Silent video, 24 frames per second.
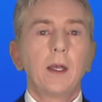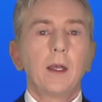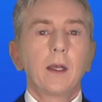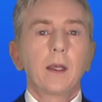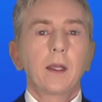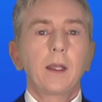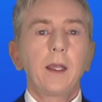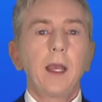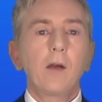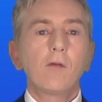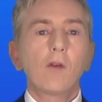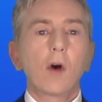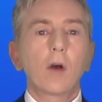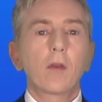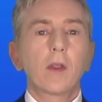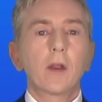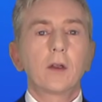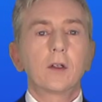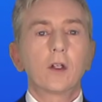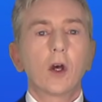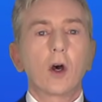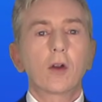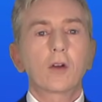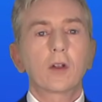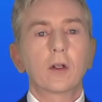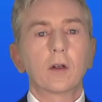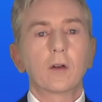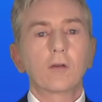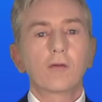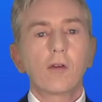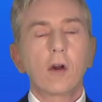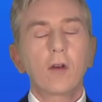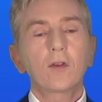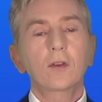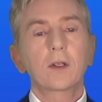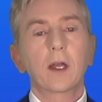Here are the dot and
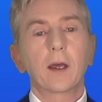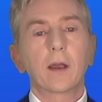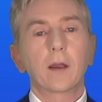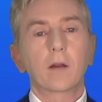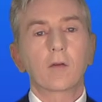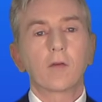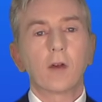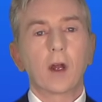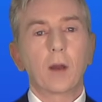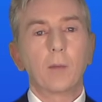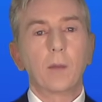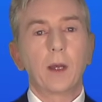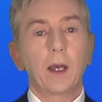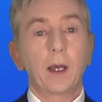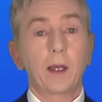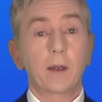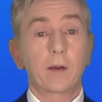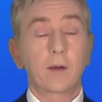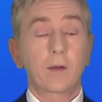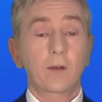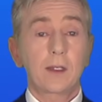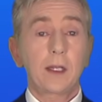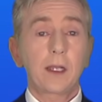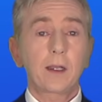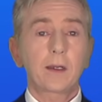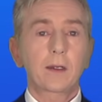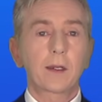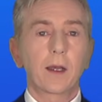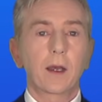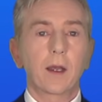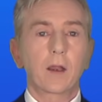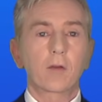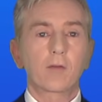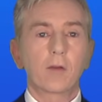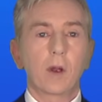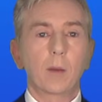cross diagram and stick
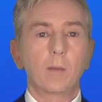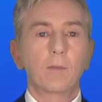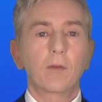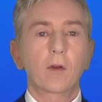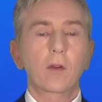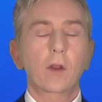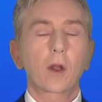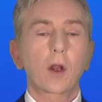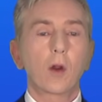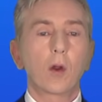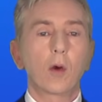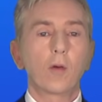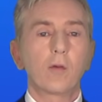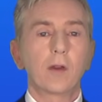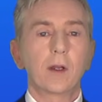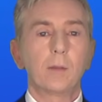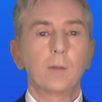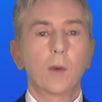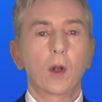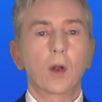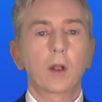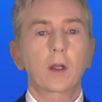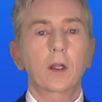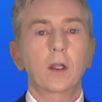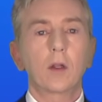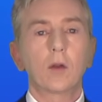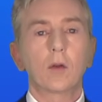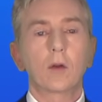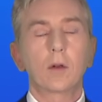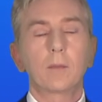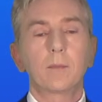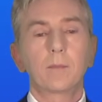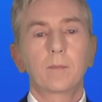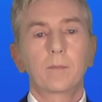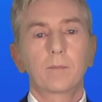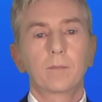diagram for the chlorine
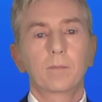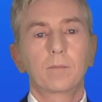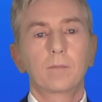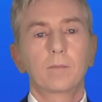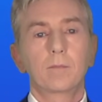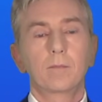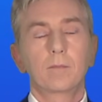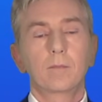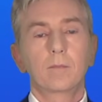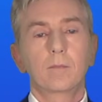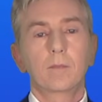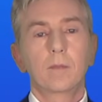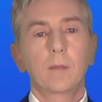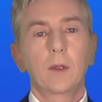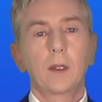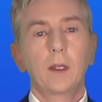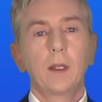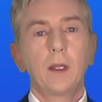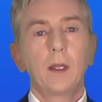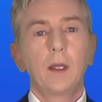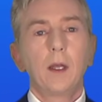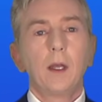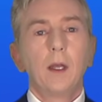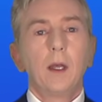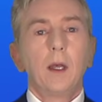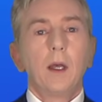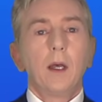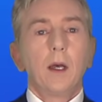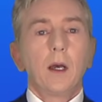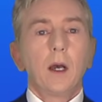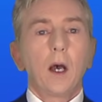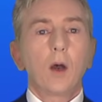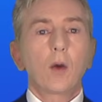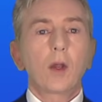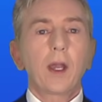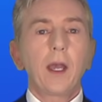molecule.
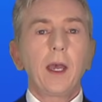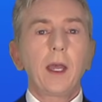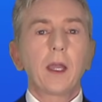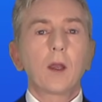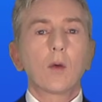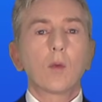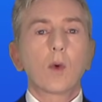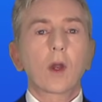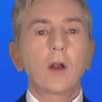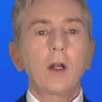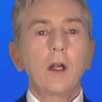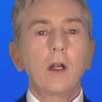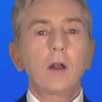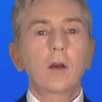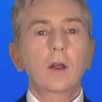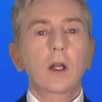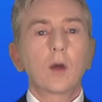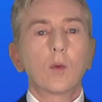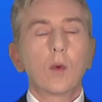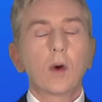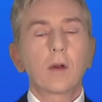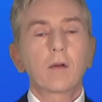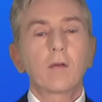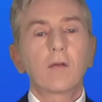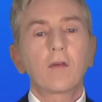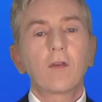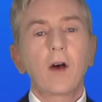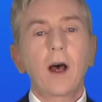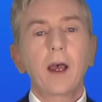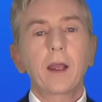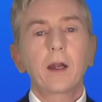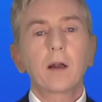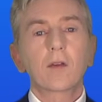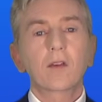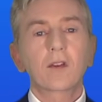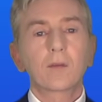Okay, we're going to look at one
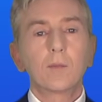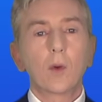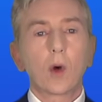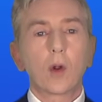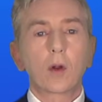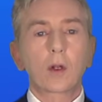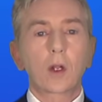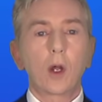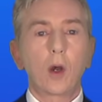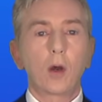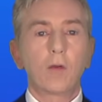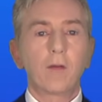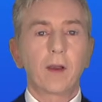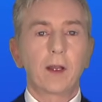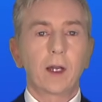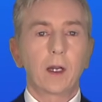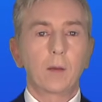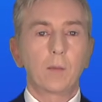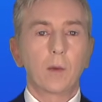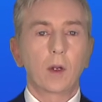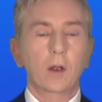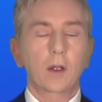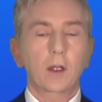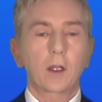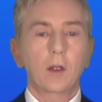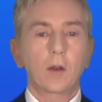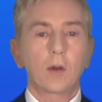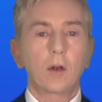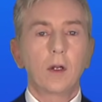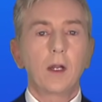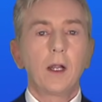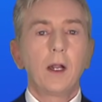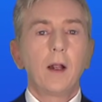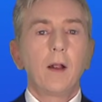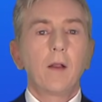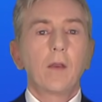final small covalent
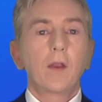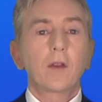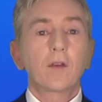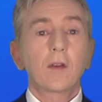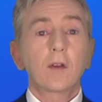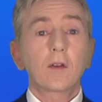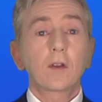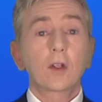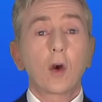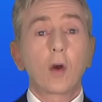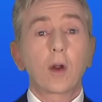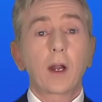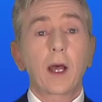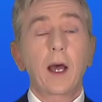molecule. This is called